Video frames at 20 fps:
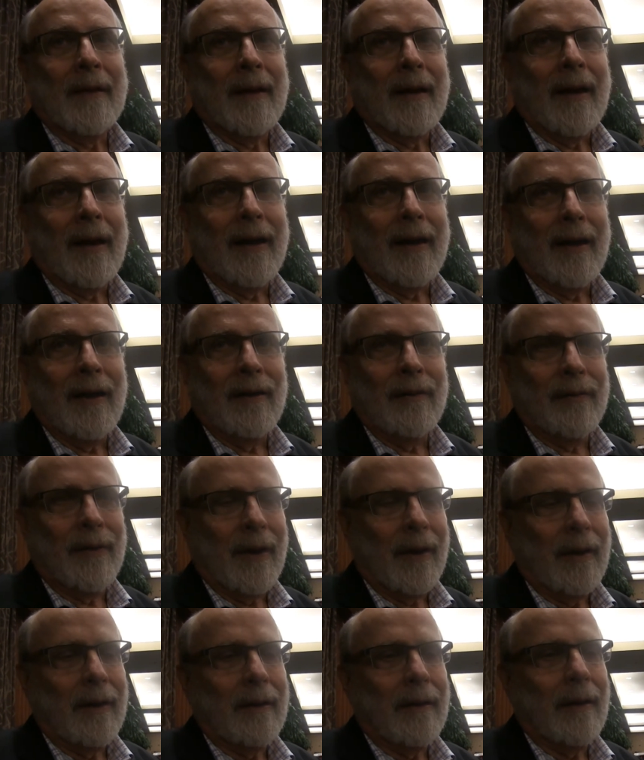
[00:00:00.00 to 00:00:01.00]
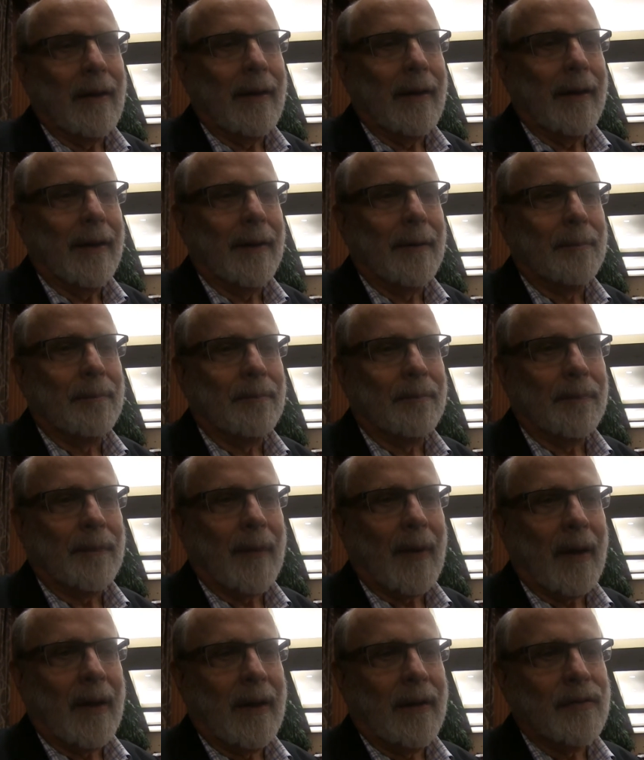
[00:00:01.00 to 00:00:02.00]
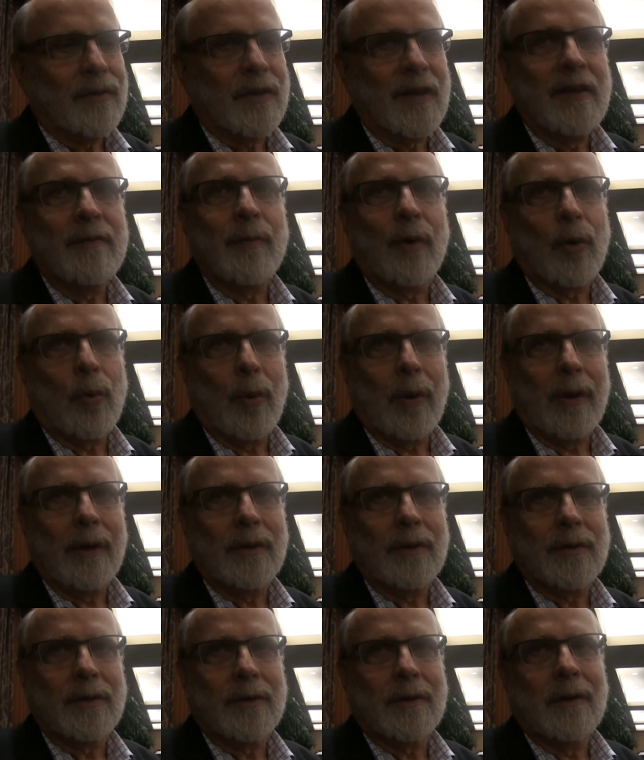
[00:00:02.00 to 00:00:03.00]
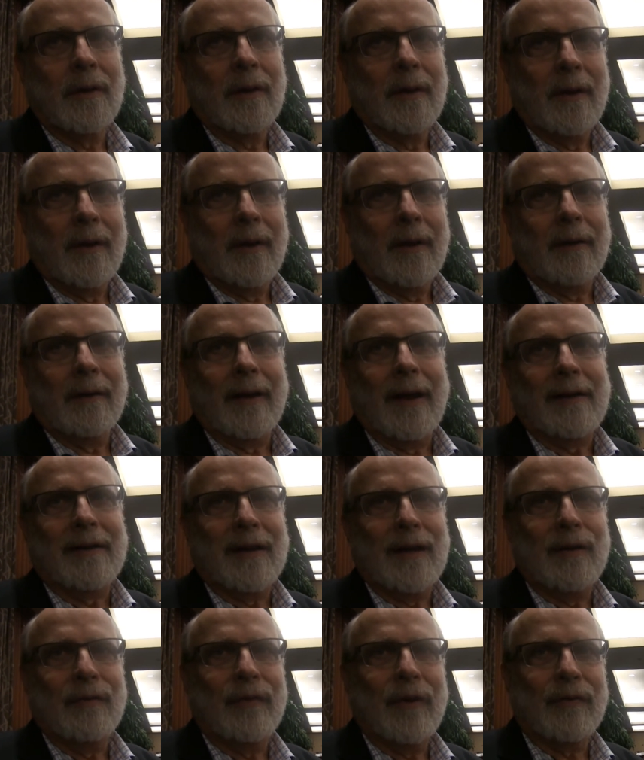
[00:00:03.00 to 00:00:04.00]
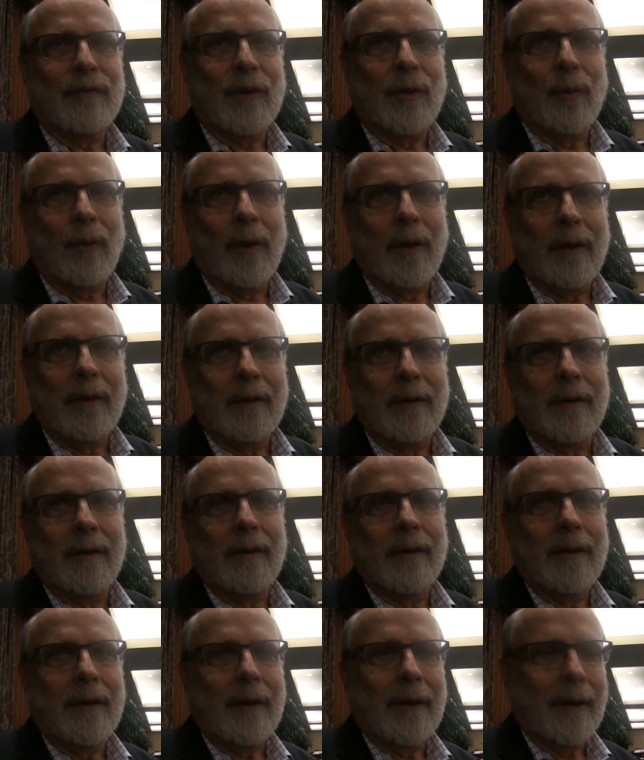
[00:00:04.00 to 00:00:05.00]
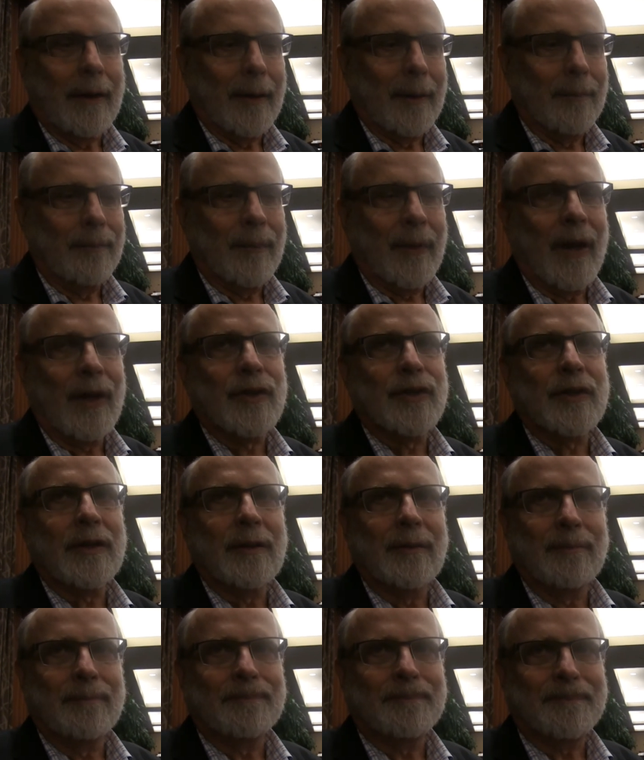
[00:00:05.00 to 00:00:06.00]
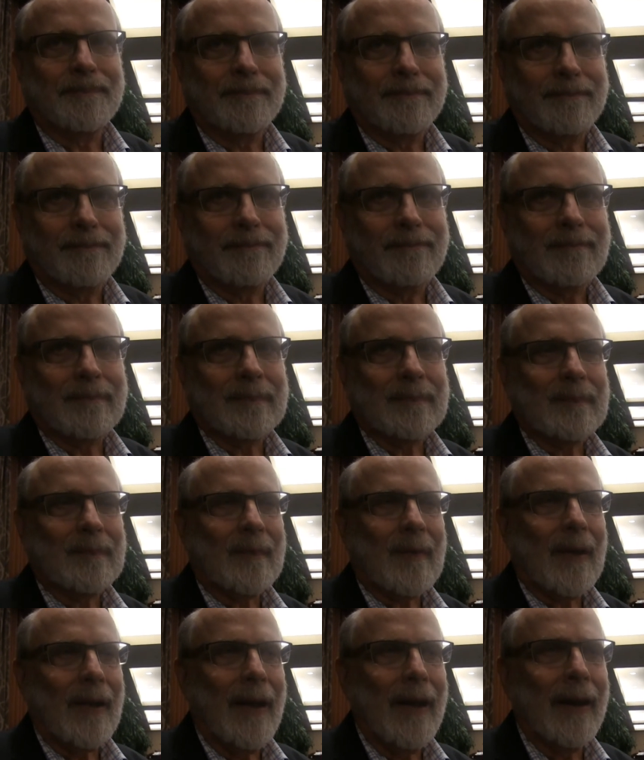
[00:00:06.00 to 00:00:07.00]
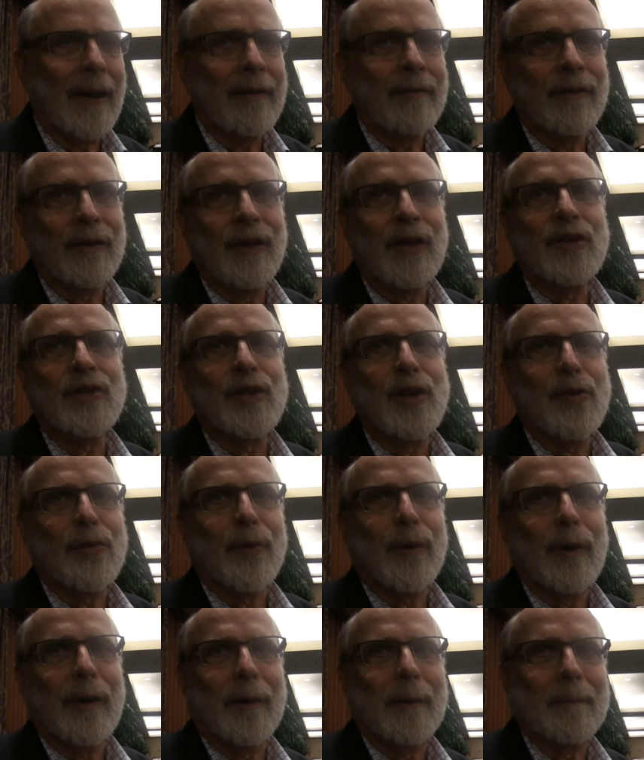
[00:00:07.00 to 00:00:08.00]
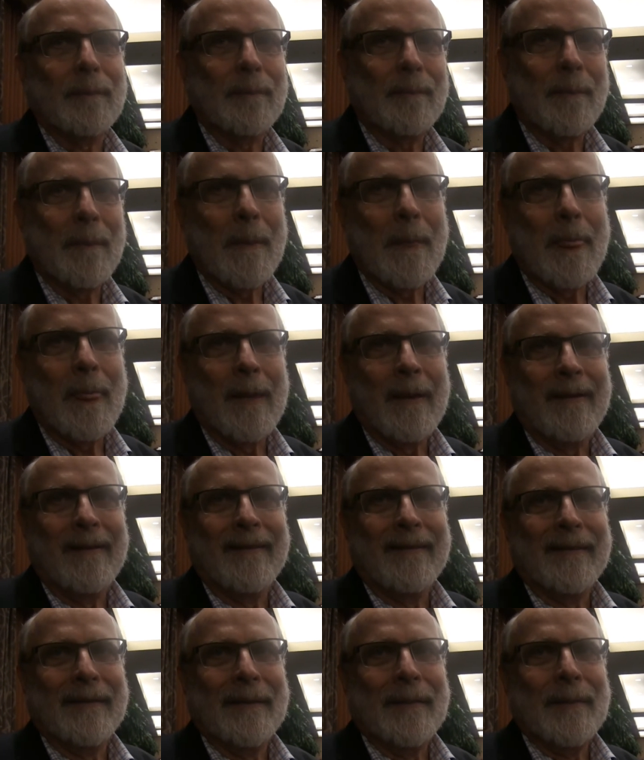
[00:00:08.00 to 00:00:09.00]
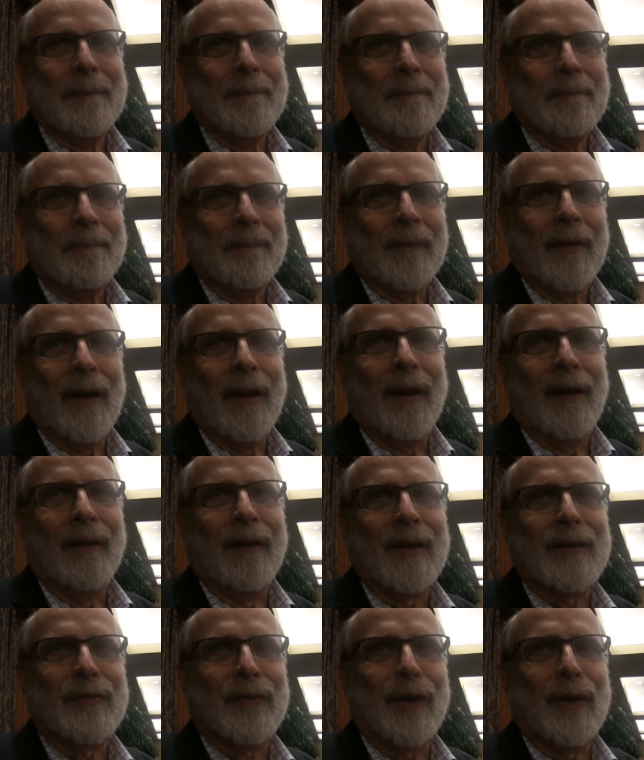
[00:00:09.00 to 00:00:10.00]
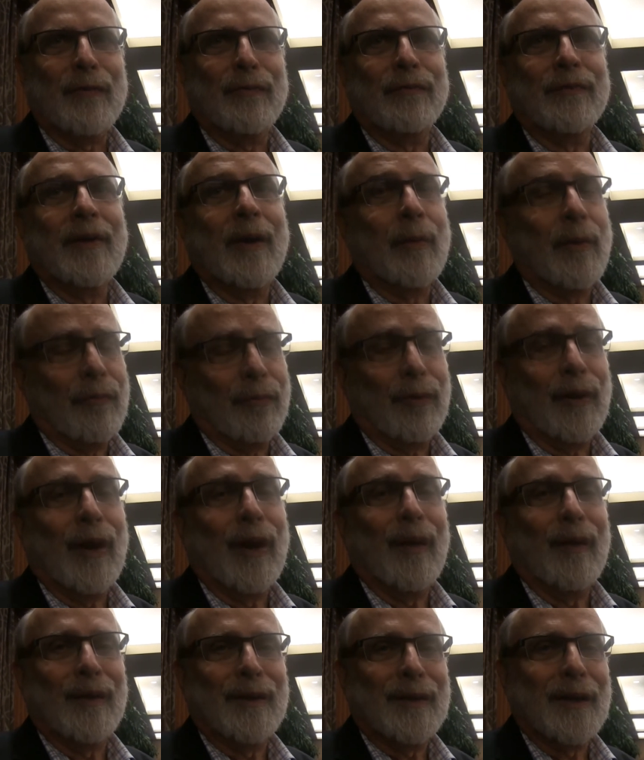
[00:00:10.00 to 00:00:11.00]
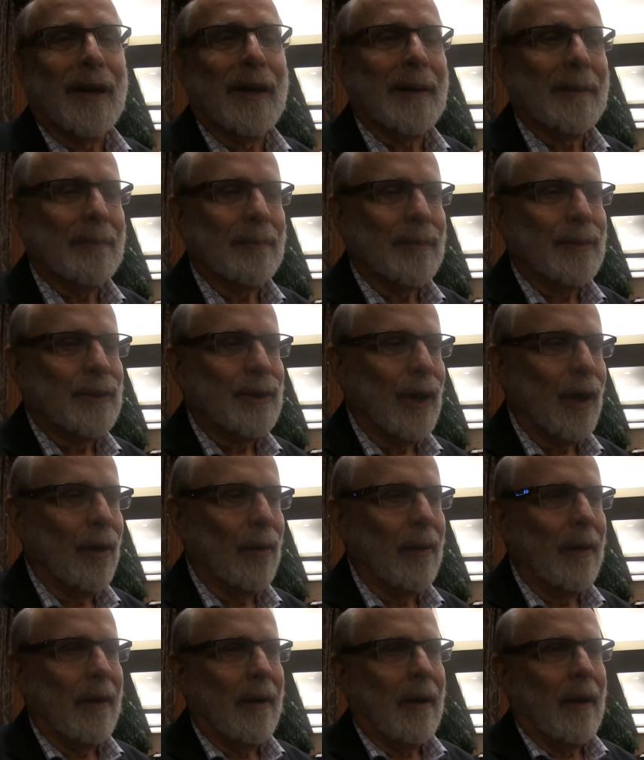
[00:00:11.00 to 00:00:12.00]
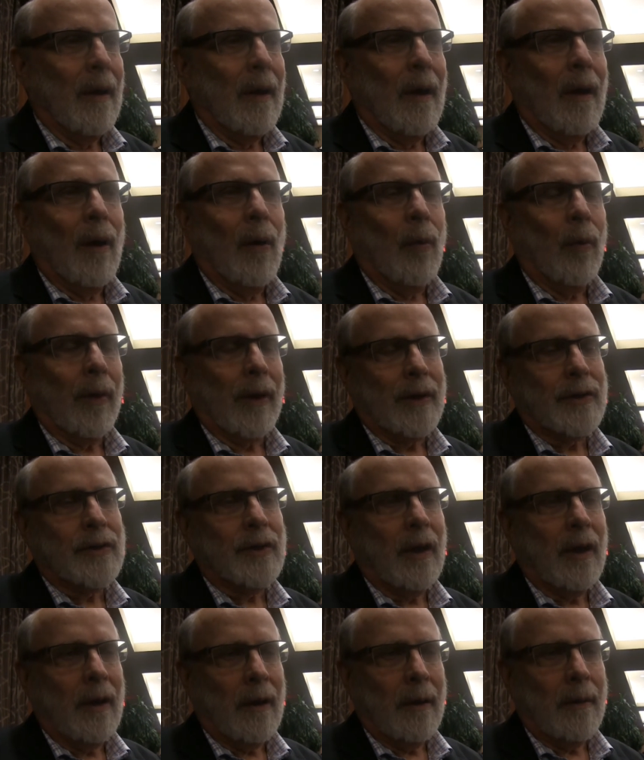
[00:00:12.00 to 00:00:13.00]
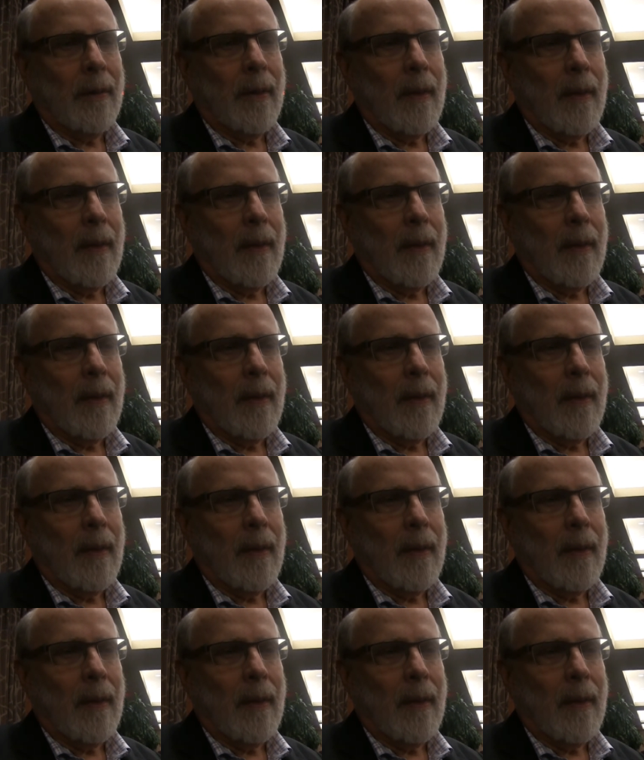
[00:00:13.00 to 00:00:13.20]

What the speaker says: I have Steve McQueen's 1951 Hudson, and I have a DC3. That we fly all the time. So when I saw